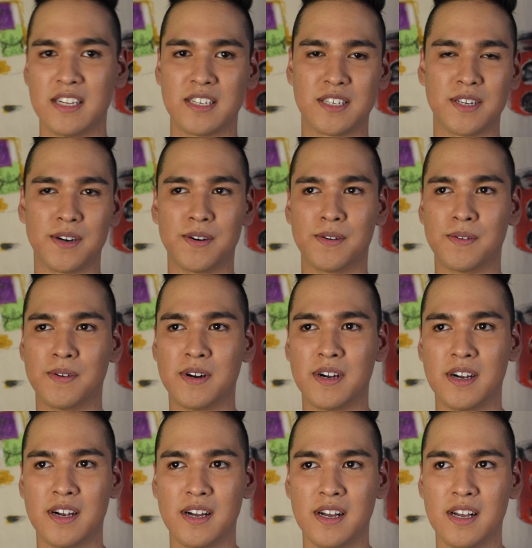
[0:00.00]
So
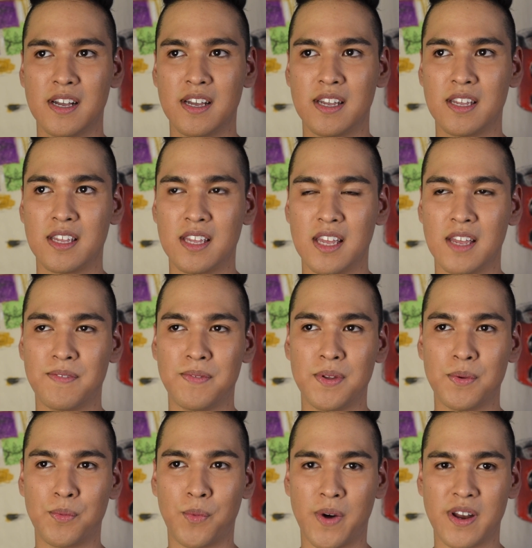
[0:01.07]
if
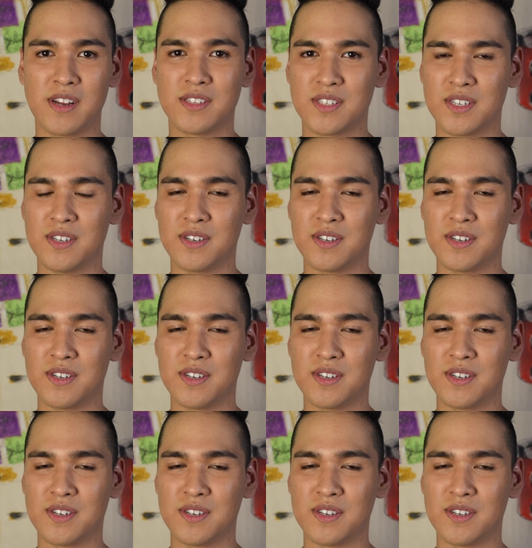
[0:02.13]
you wanted to,